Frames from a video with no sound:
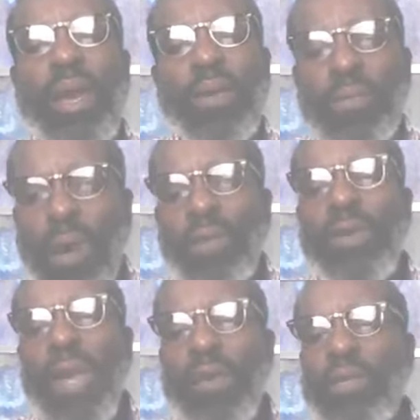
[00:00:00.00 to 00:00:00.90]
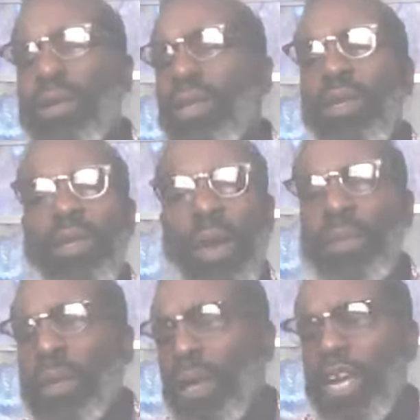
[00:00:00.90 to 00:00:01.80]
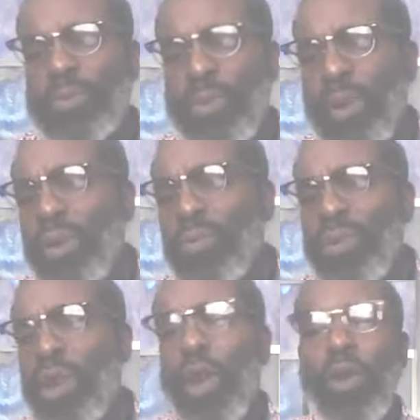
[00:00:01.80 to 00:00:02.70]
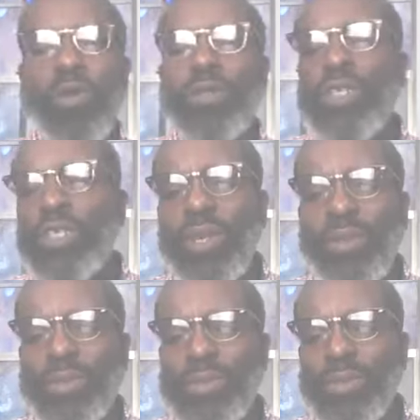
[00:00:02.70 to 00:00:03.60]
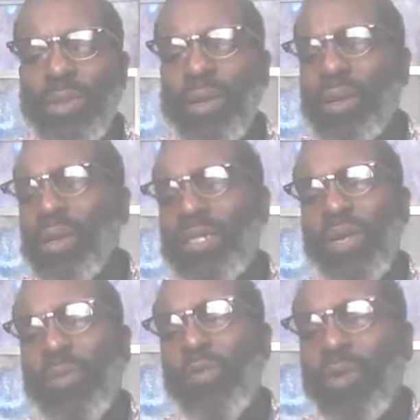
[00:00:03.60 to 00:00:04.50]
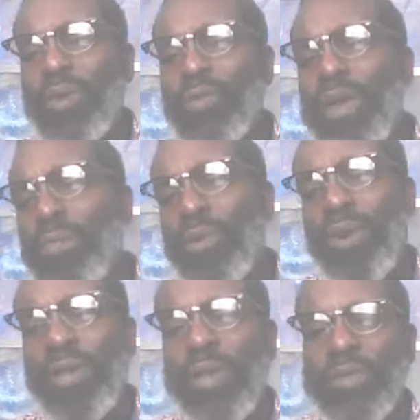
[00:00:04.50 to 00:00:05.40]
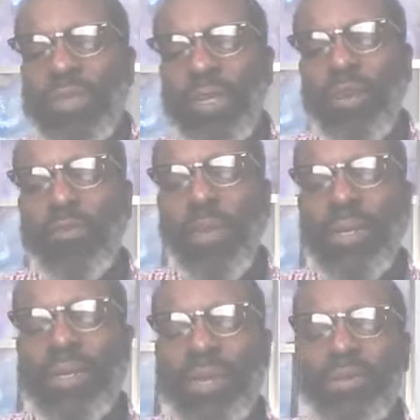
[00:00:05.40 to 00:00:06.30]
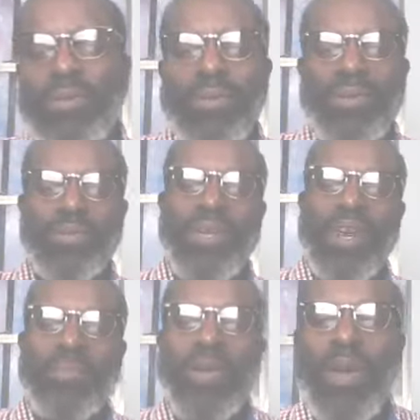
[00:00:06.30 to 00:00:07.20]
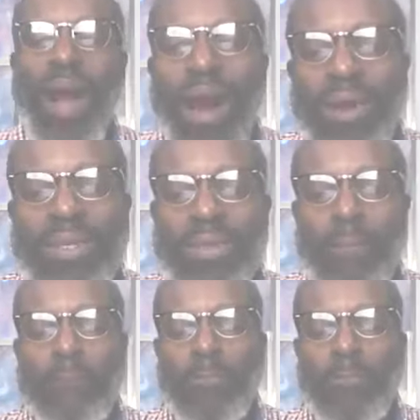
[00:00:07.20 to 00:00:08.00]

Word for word: Why don't we have another type of engagement? Why don't we urge each other to let's come over and create prayer closets in everybody's house? Ooh, wouldn't that be awesome?